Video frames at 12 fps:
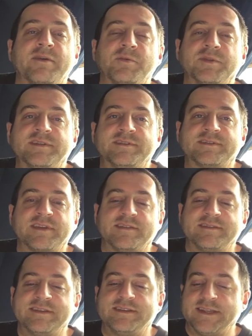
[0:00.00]
and we'll
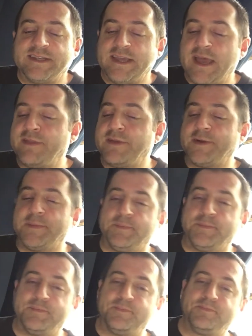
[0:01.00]
discuss it together.
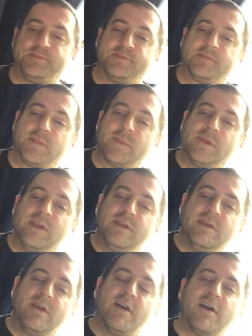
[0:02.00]

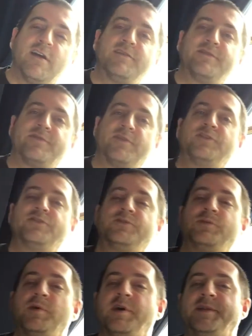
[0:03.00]
Our
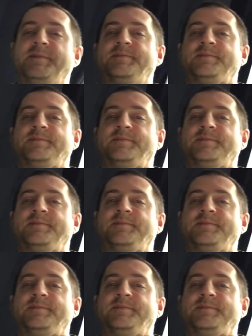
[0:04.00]
first one.